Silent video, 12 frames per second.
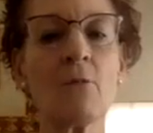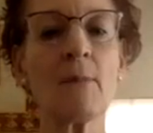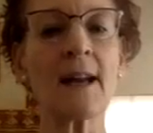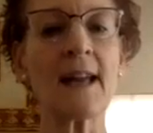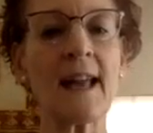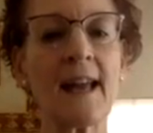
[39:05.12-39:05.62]
my
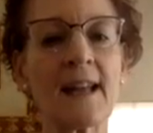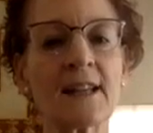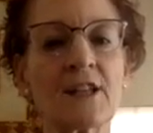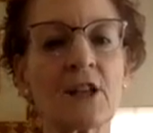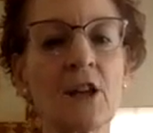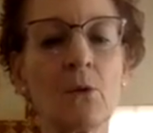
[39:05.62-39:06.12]
hands
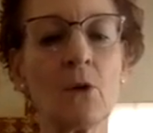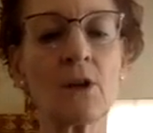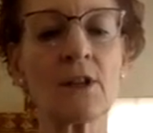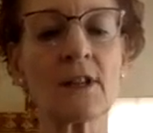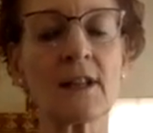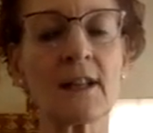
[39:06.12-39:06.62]
to go
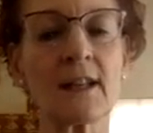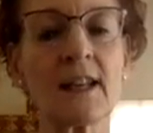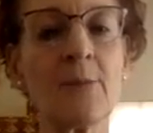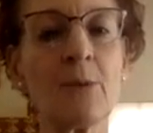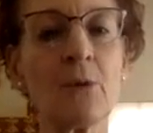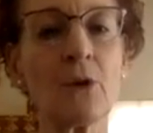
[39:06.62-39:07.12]
onto the
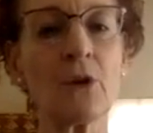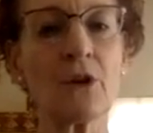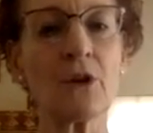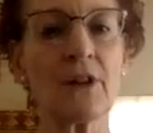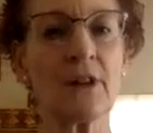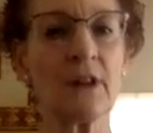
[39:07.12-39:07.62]
keyboard.
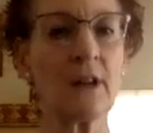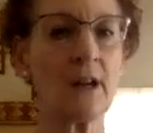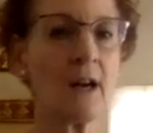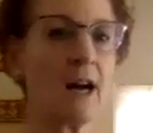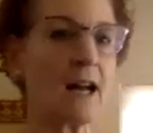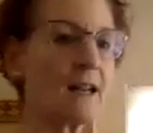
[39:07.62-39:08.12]

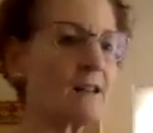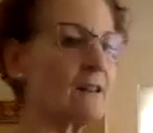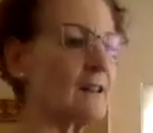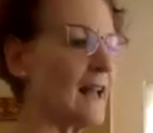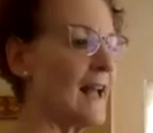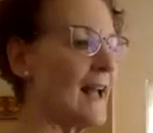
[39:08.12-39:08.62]
I
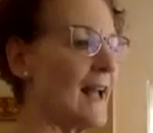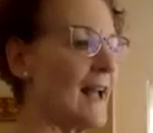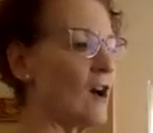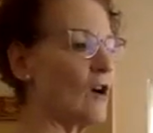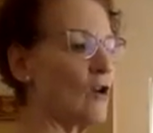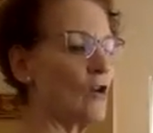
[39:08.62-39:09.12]

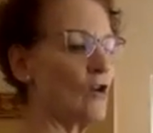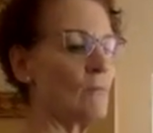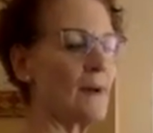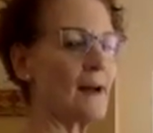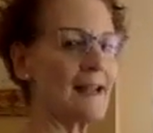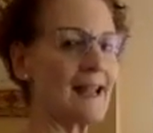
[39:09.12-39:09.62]

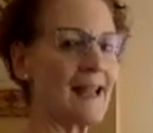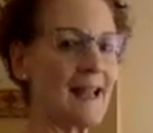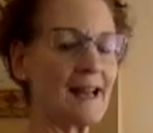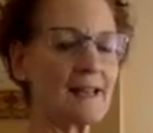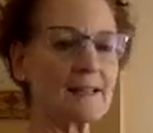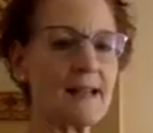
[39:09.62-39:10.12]
allow my
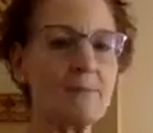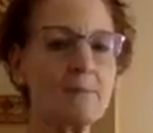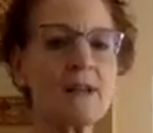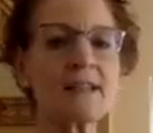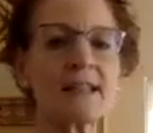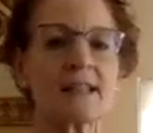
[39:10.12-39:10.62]
hands. That
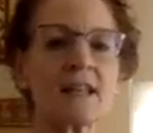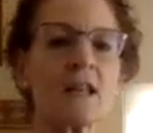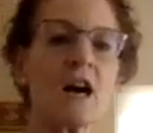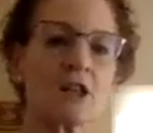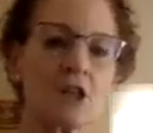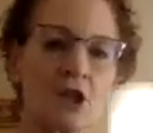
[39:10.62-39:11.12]
means it's
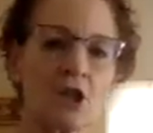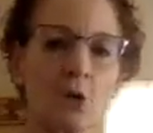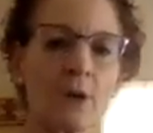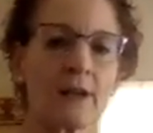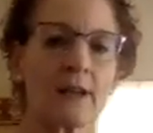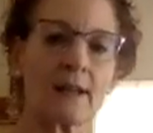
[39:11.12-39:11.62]
not
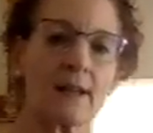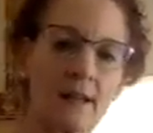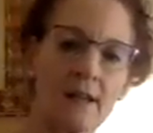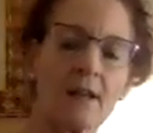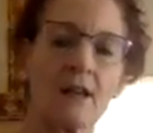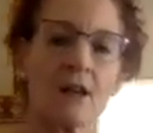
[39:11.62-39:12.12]
doing.
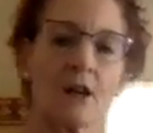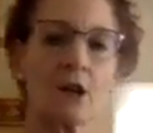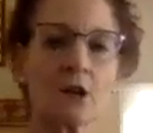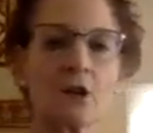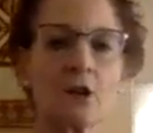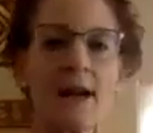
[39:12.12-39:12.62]

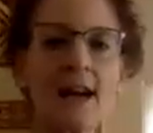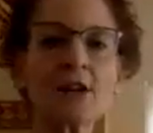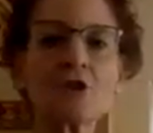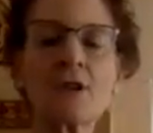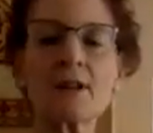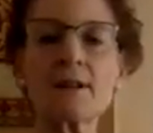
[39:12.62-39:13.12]
You're
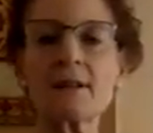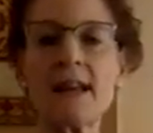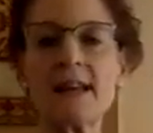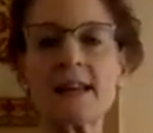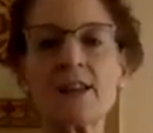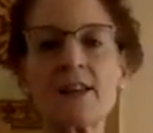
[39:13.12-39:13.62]
actually
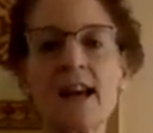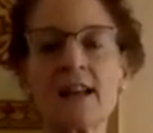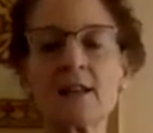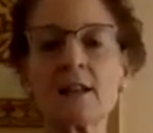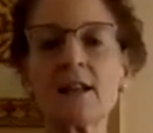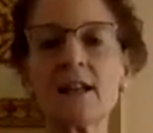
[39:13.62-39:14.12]
taking
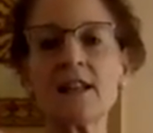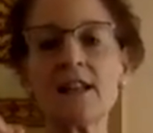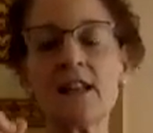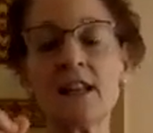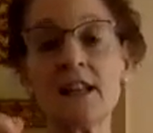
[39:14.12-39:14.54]
that, you're